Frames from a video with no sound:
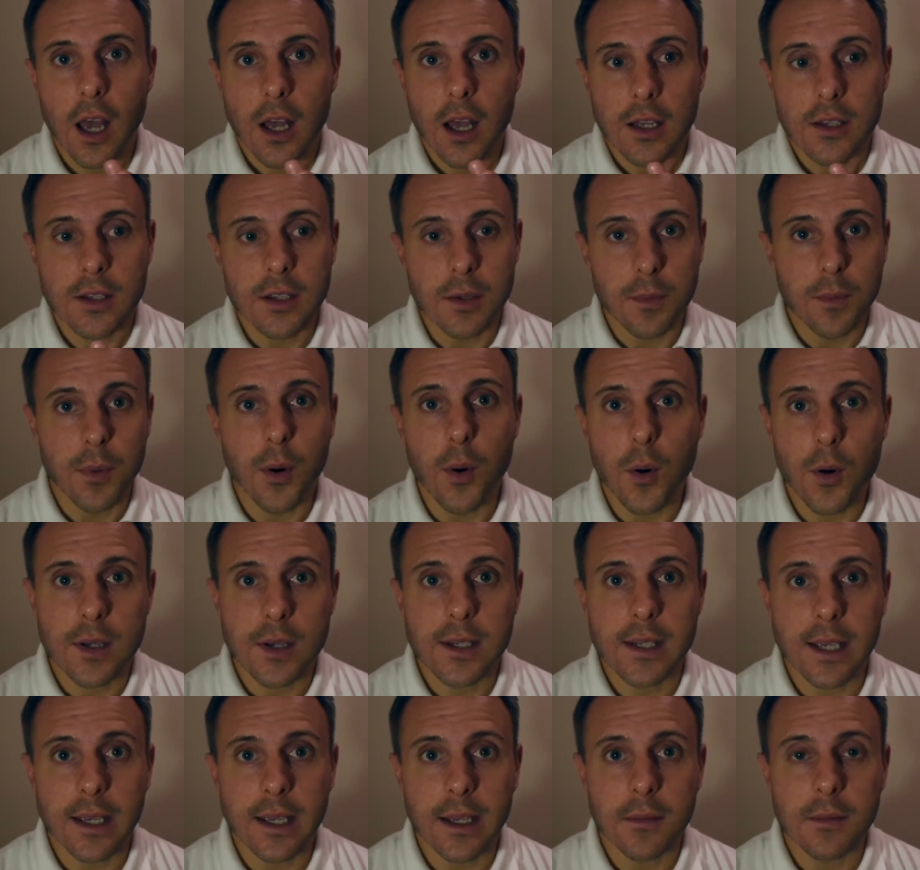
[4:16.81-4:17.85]

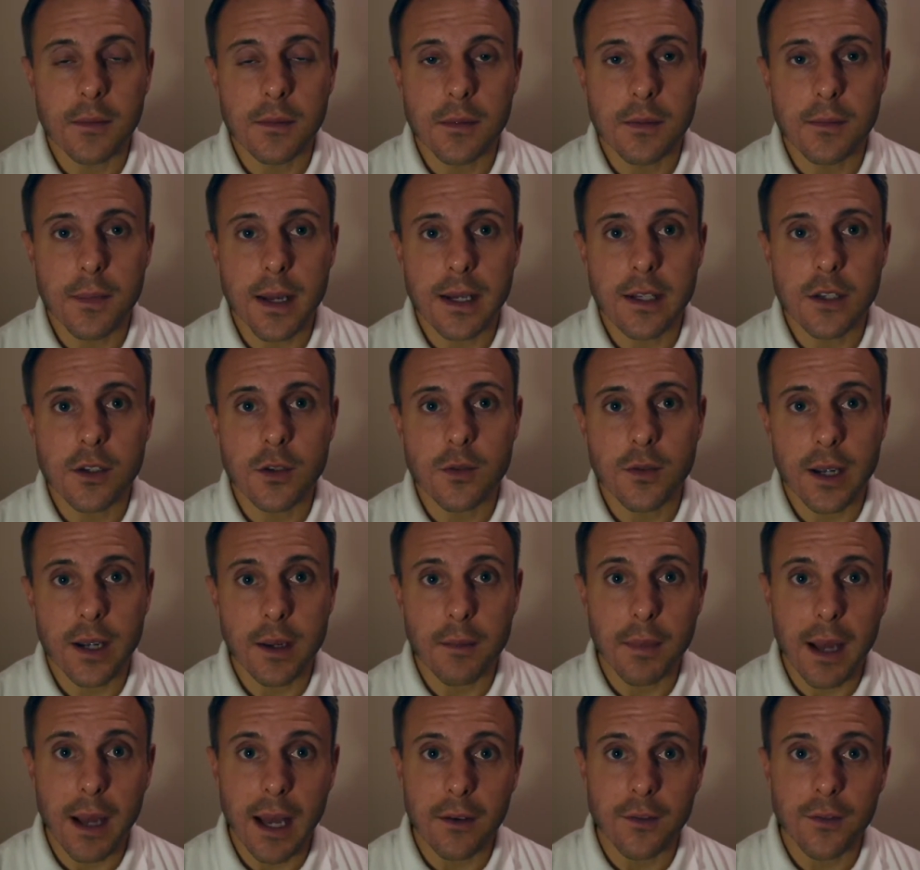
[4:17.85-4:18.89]
supporting and mentoring
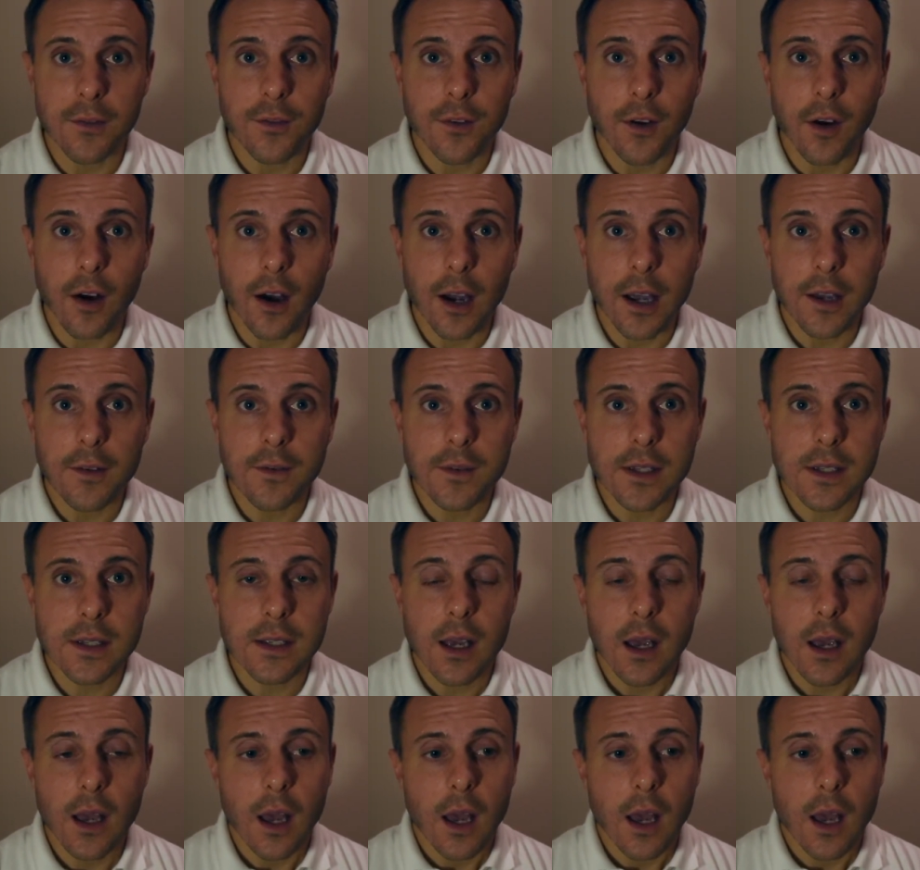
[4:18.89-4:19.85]
band 5s